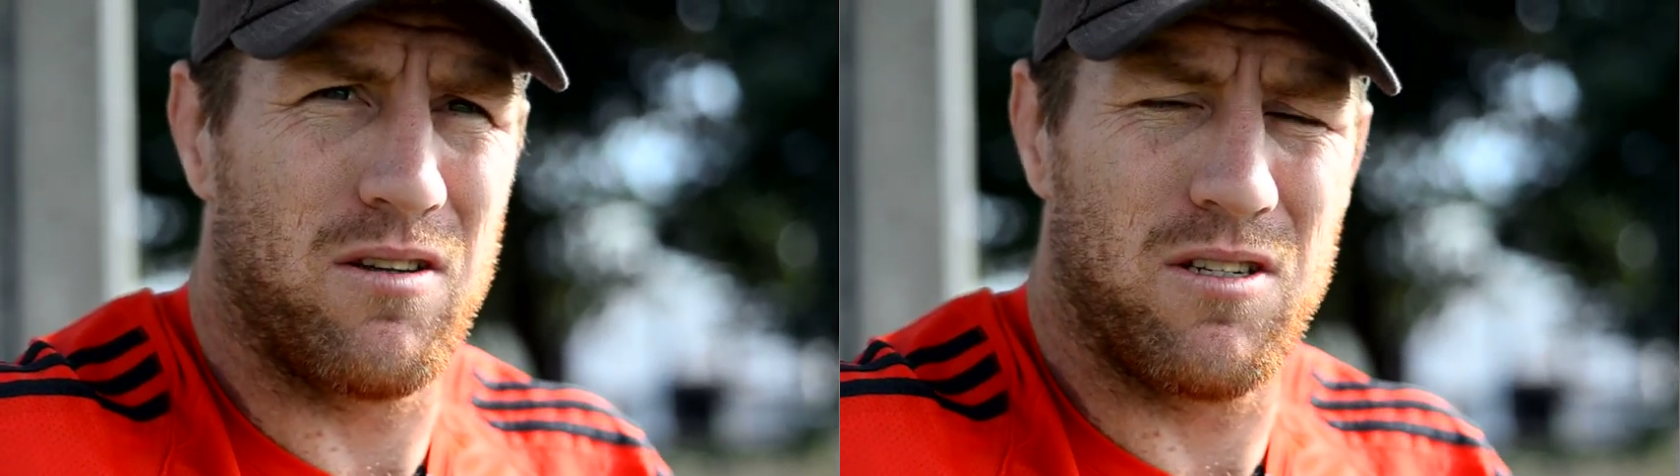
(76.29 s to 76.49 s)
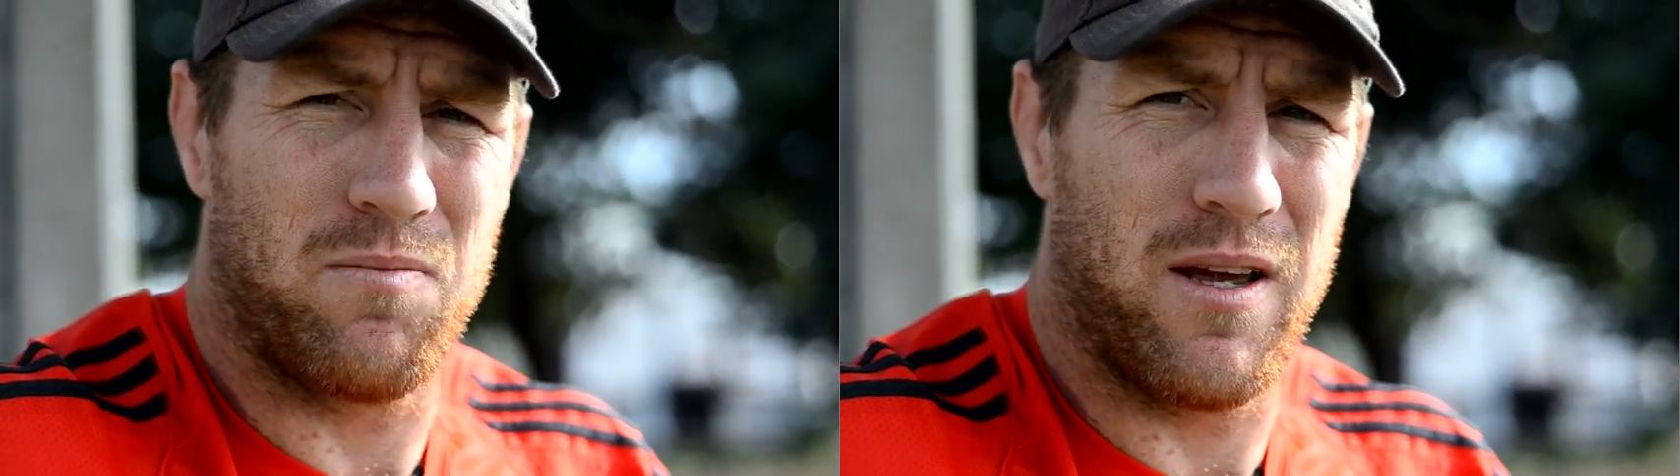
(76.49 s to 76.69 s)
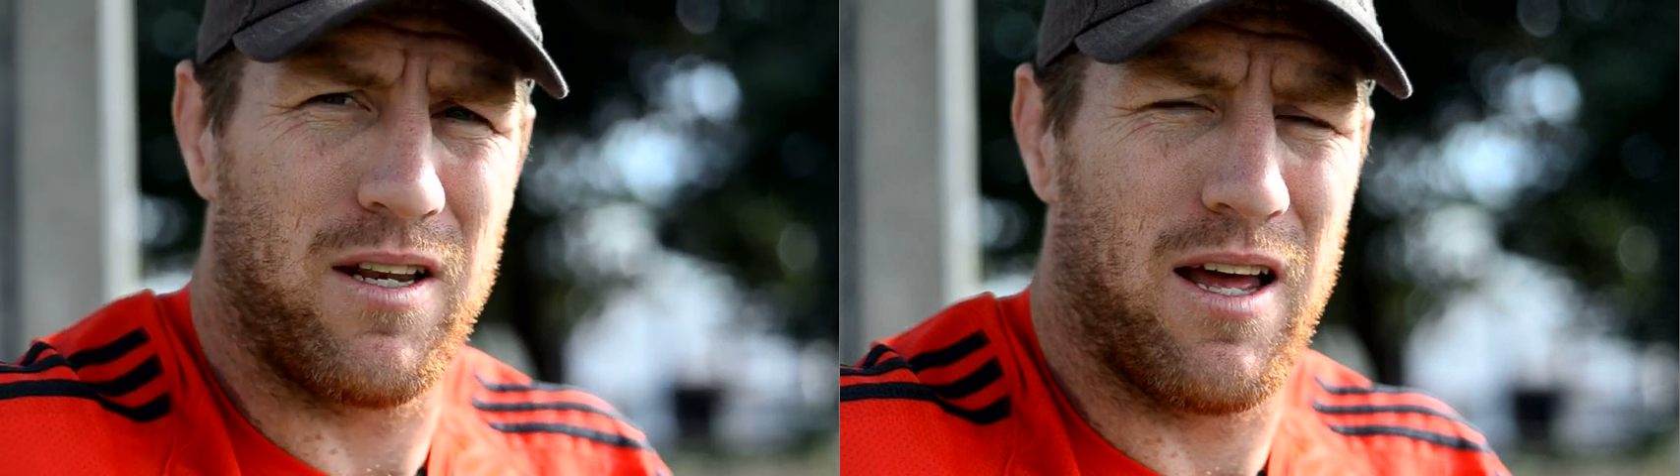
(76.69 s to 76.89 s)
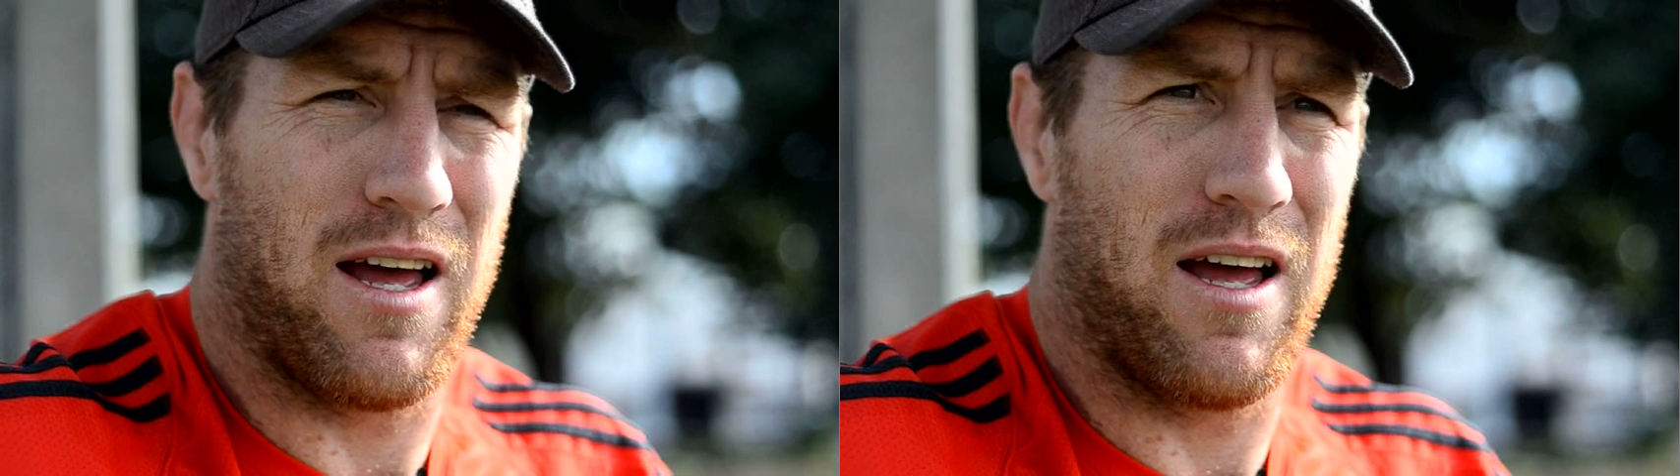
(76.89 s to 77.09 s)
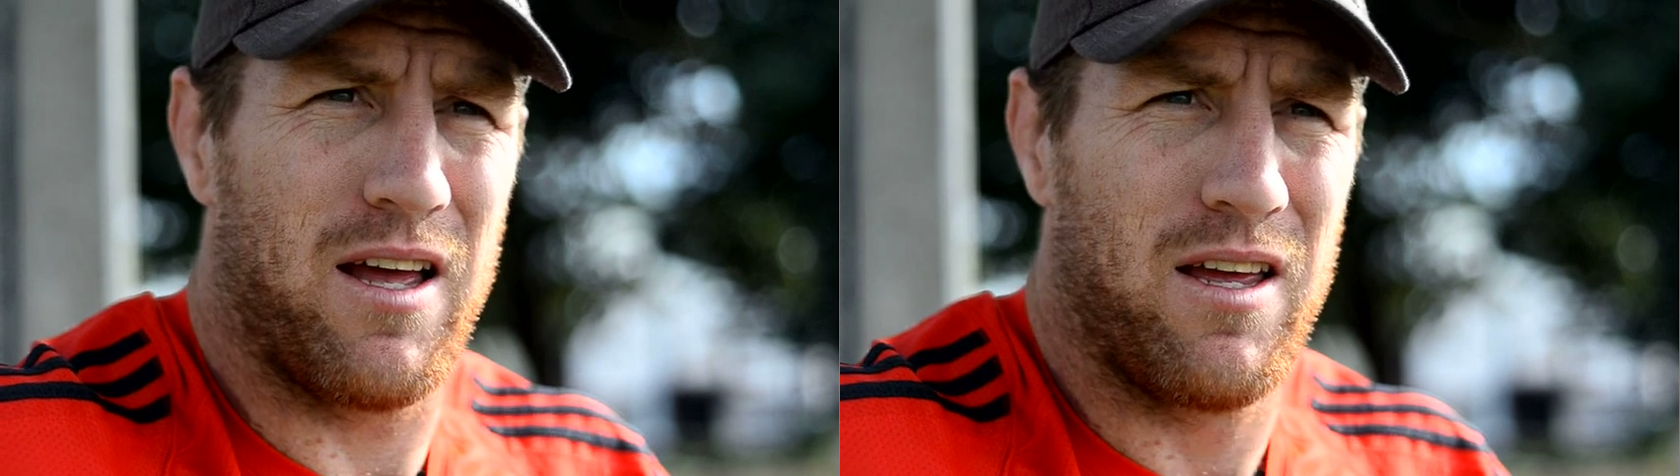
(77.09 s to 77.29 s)
I've just been
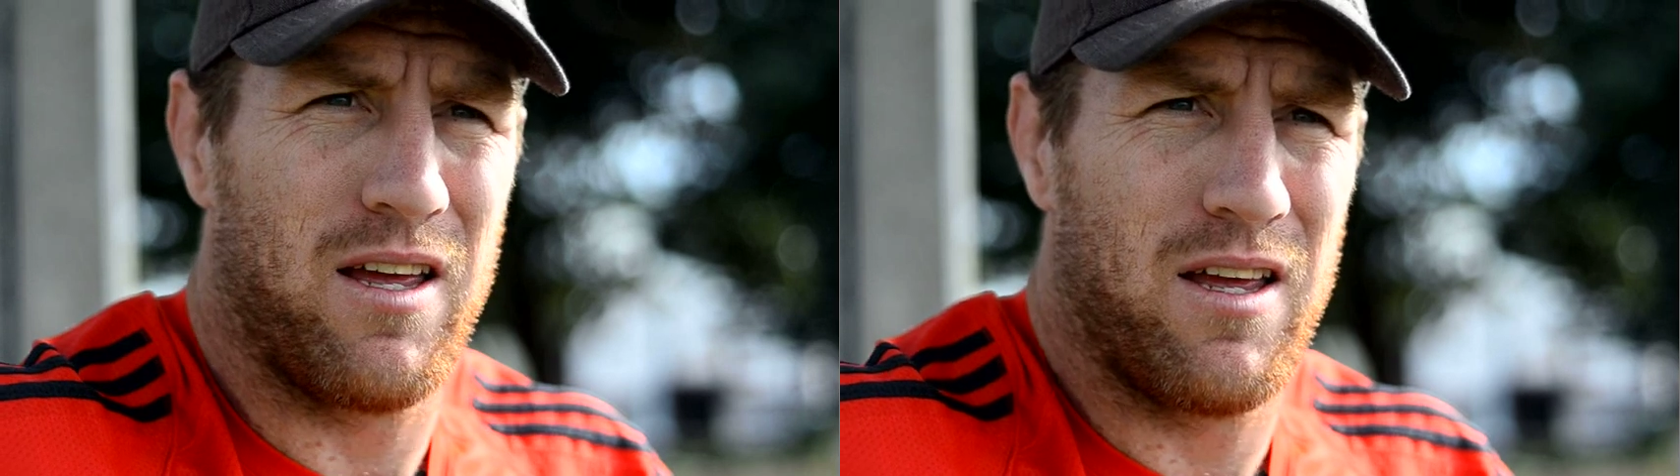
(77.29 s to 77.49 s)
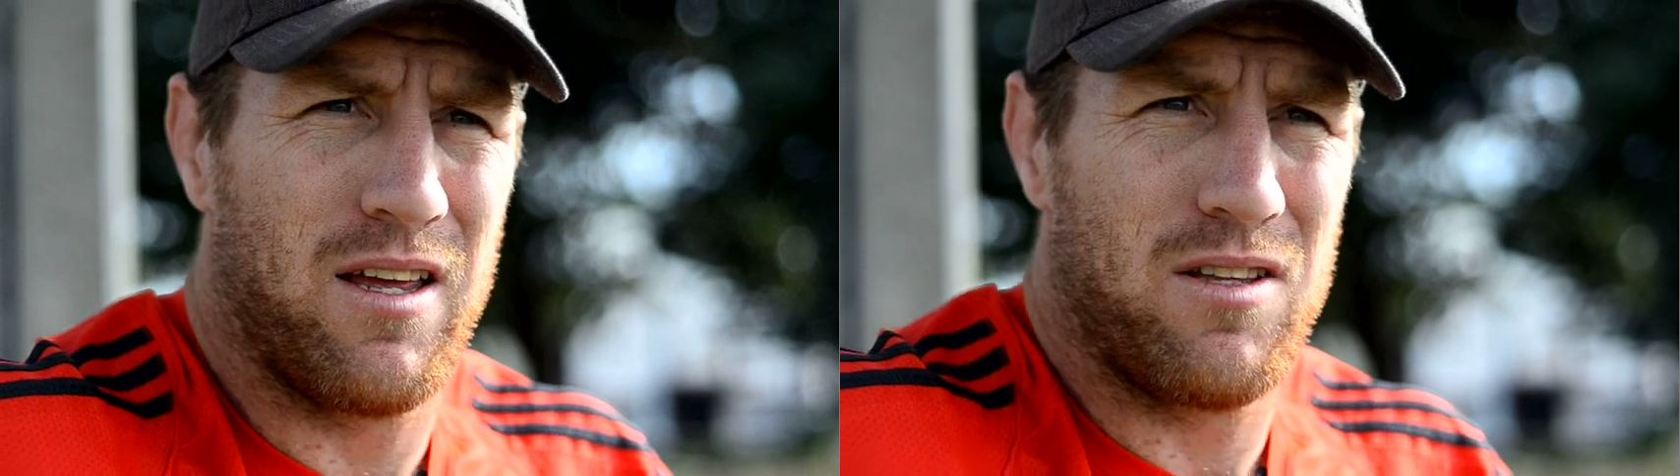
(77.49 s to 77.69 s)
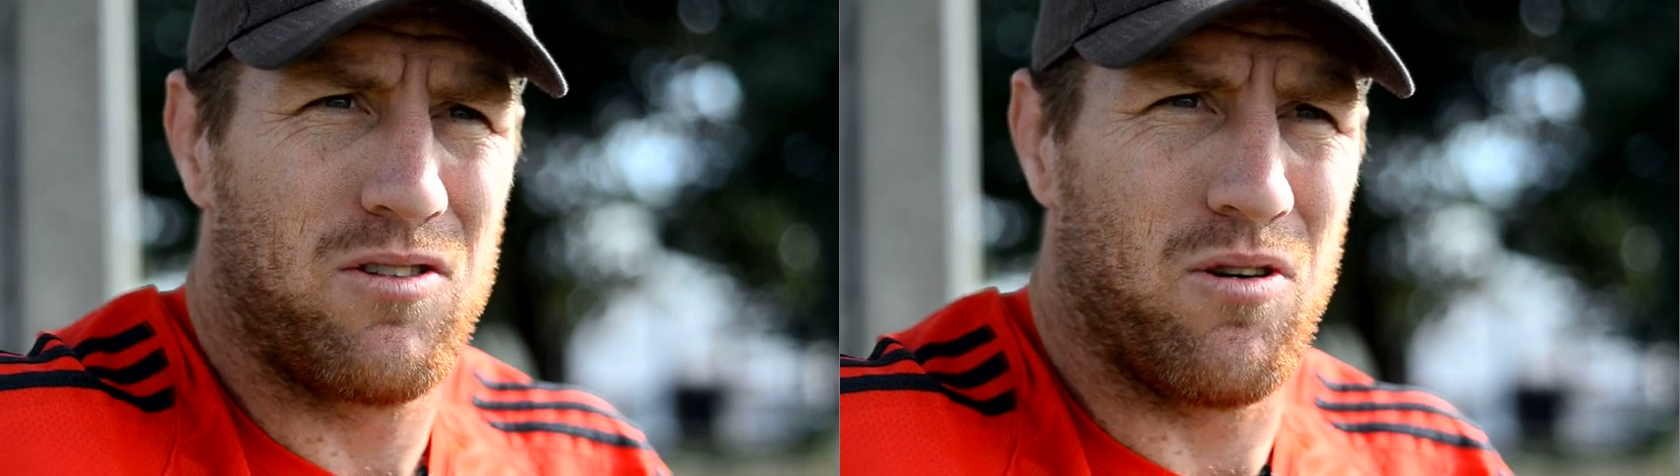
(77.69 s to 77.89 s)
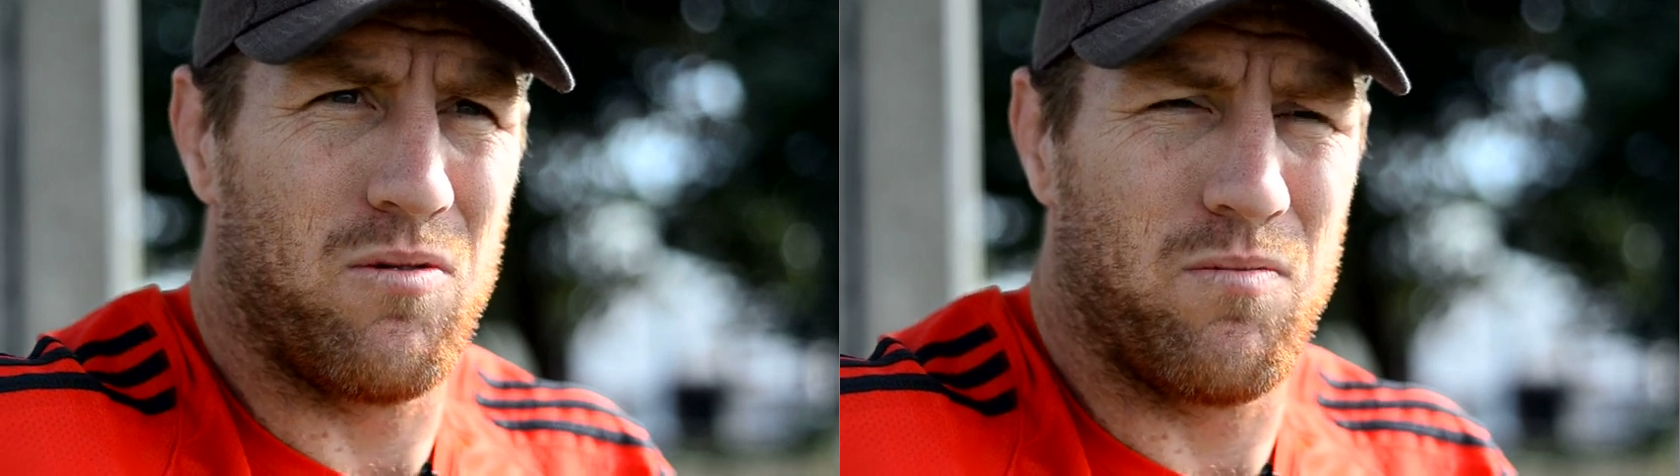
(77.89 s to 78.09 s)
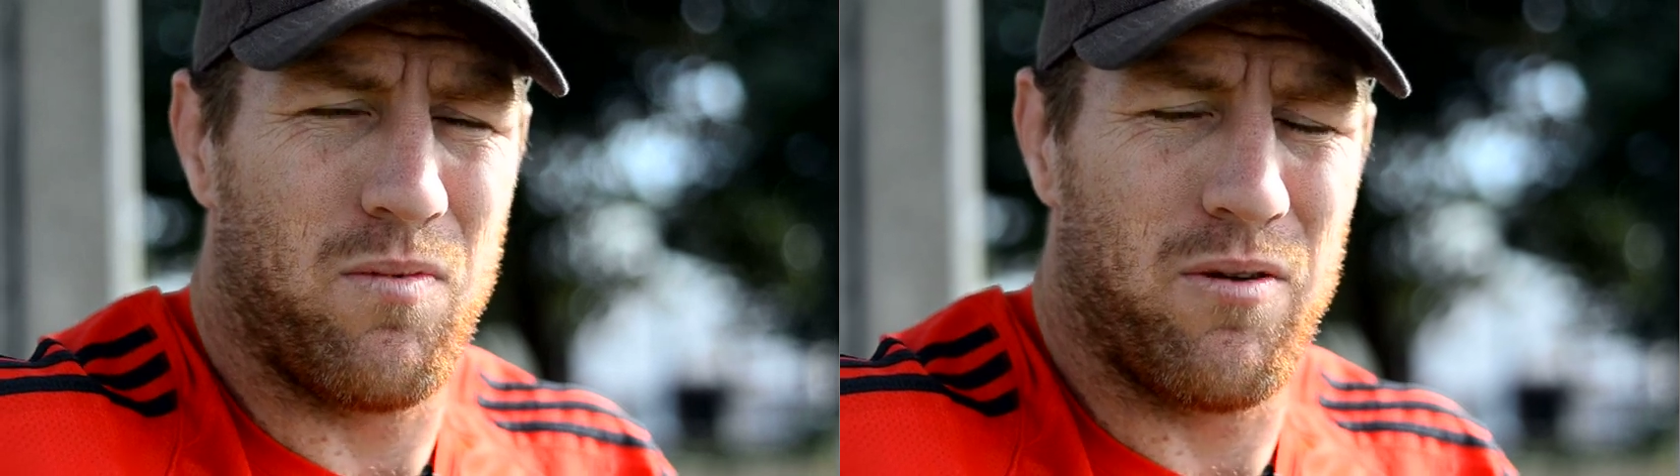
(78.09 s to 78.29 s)
doing